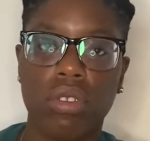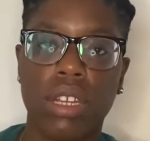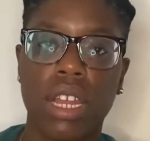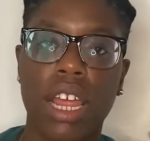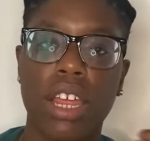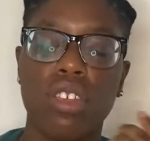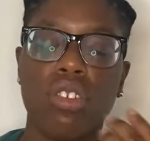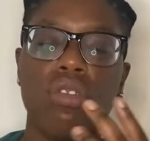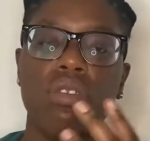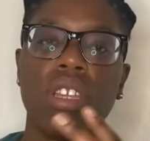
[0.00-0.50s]

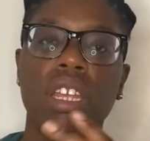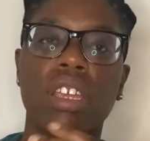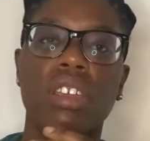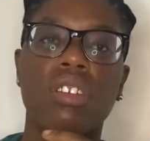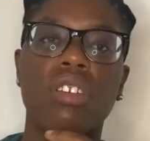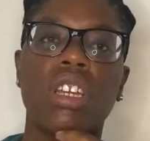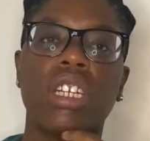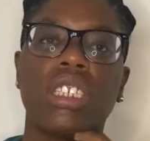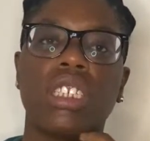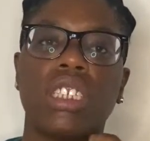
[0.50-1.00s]
Like, you think
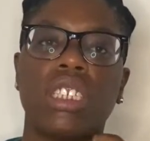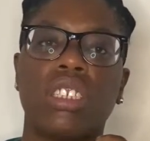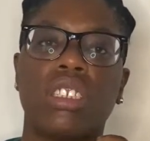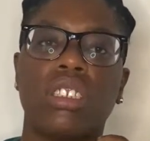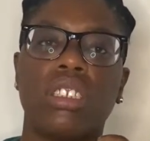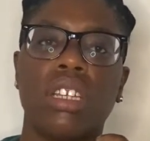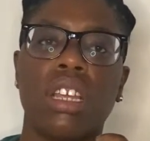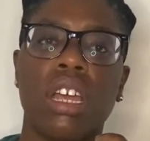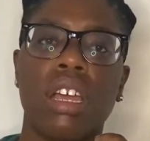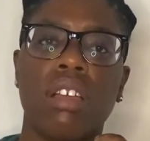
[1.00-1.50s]
you could
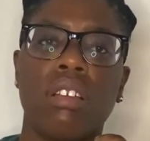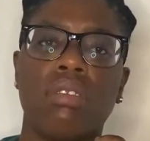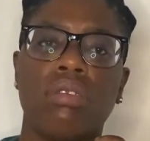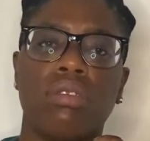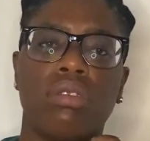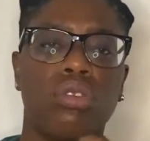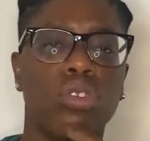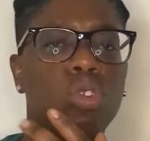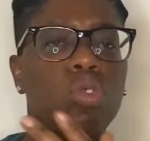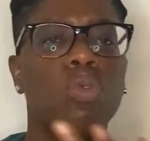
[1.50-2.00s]
just
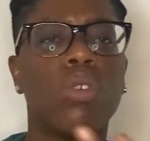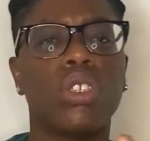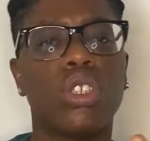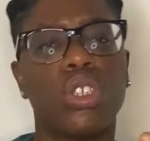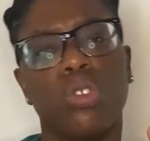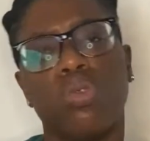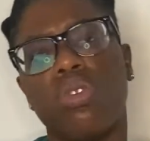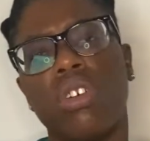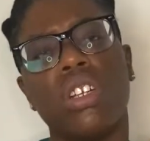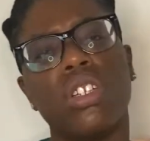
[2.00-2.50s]
do what
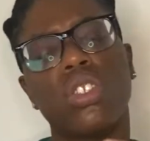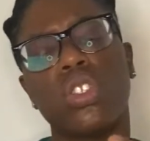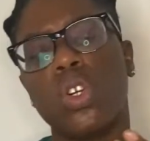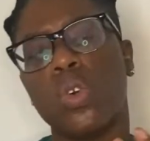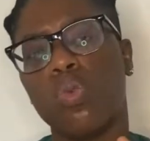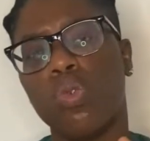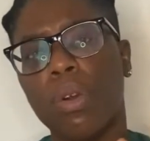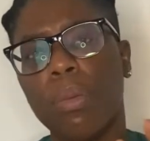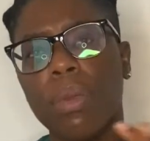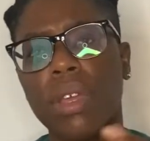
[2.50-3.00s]
you want to
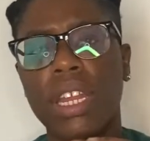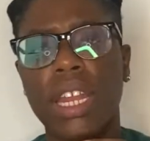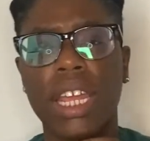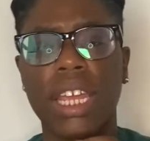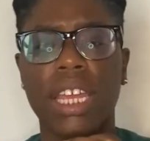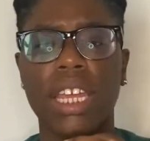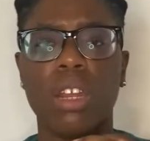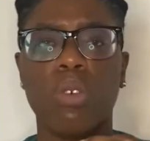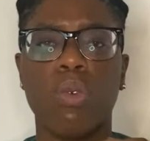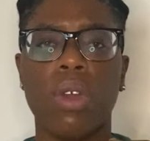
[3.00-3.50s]
a woman and
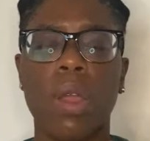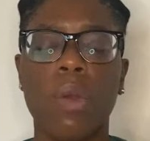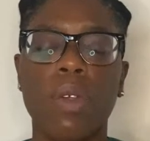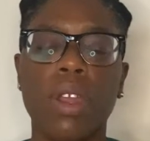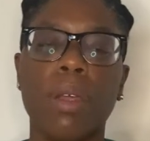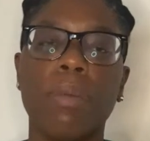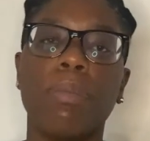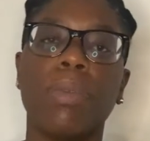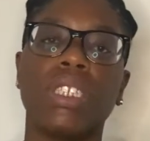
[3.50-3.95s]
get away with it?